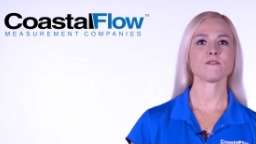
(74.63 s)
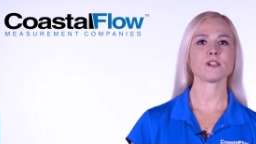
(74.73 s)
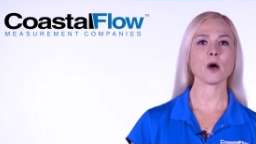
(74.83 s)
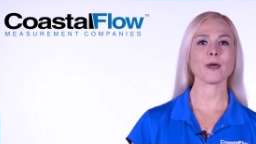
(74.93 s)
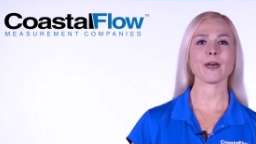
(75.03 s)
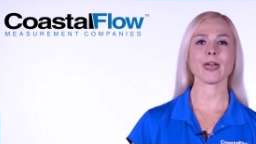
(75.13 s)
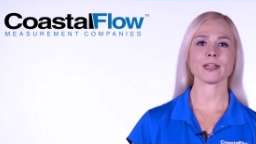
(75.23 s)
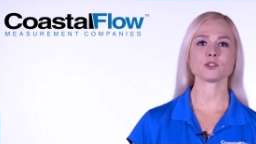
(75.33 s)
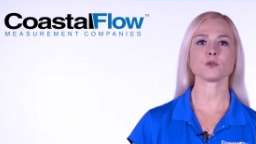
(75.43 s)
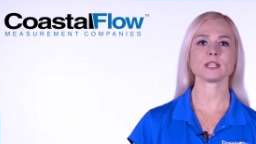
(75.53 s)
FlowCal
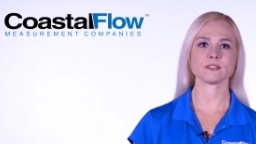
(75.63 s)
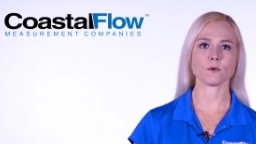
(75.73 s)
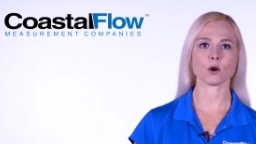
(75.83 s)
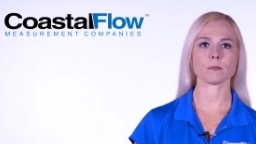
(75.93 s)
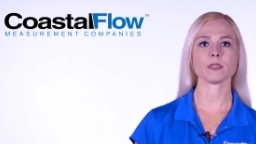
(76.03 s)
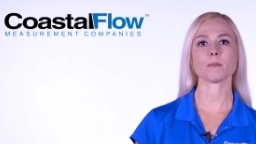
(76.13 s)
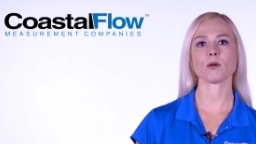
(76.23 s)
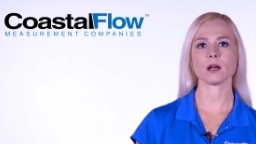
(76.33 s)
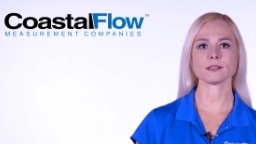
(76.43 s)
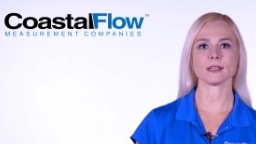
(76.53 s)
has transformed the
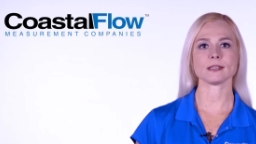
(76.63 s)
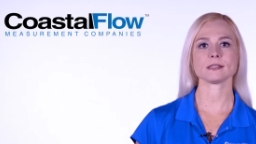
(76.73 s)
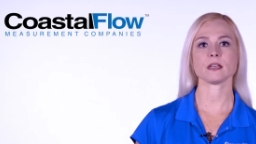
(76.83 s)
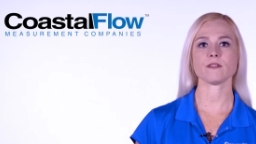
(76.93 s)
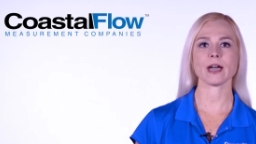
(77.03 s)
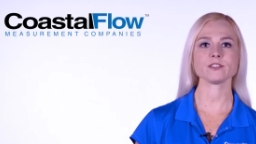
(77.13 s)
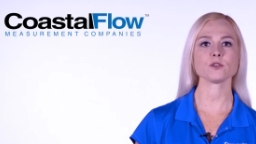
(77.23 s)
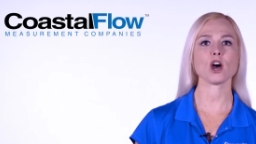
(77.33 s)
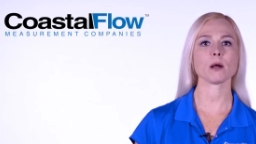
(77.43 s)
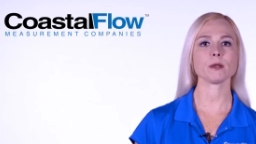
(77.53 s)
process of
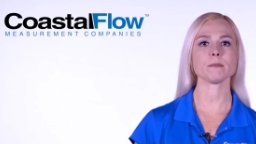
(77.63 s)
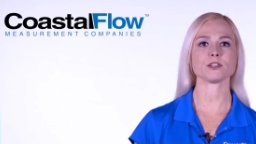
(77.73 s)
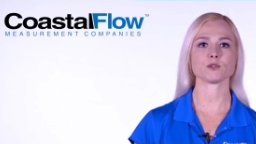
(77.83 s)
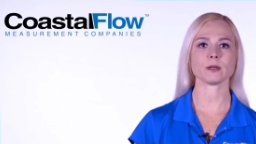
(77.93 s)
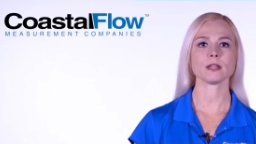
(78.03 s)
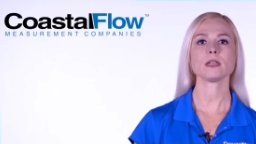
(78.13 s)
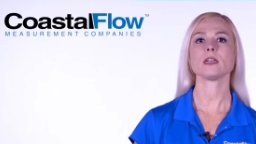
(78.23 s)
hydrocarbon measurement